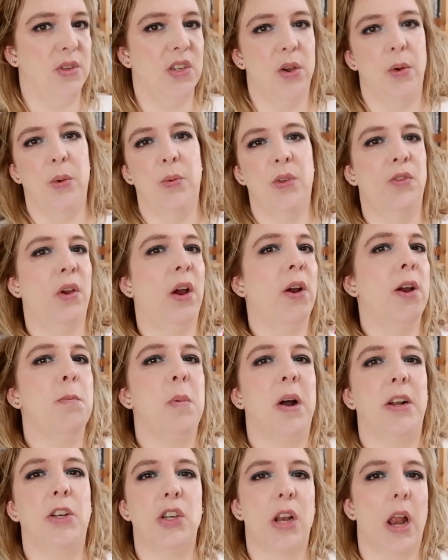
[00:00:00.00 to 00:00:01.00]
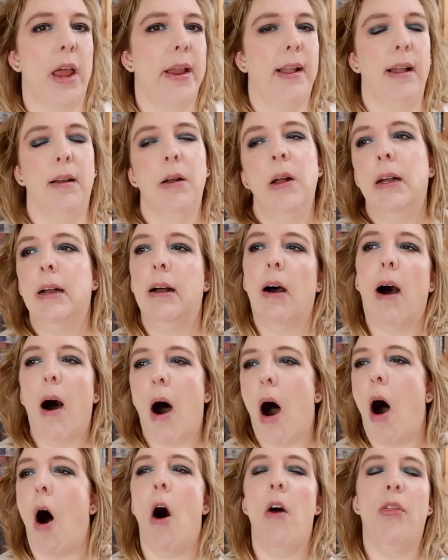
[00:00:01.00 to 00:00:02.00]
So it was very much like
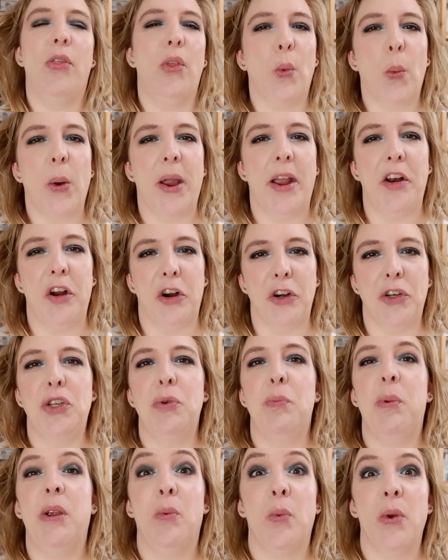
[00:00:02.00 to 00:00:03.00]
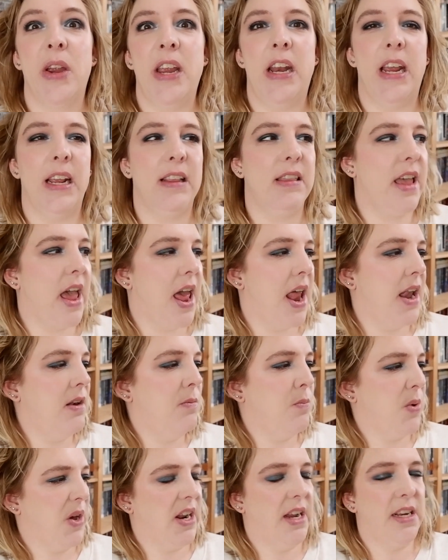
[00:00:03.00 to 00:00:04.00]
on the radar to be reading
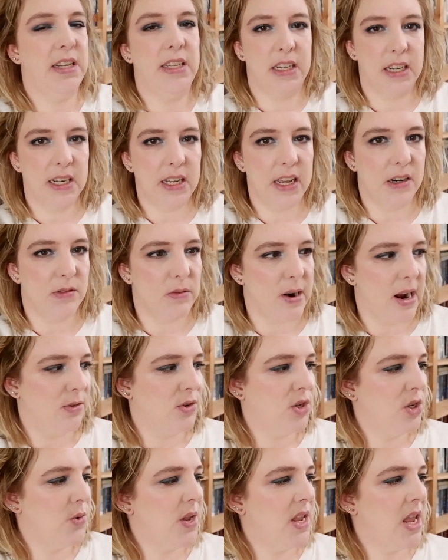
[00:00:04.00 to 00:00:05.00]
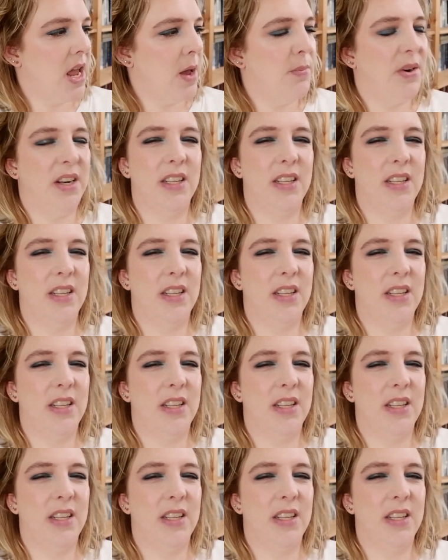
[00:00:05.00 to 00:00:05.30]
then, but I didn't get around to it yet.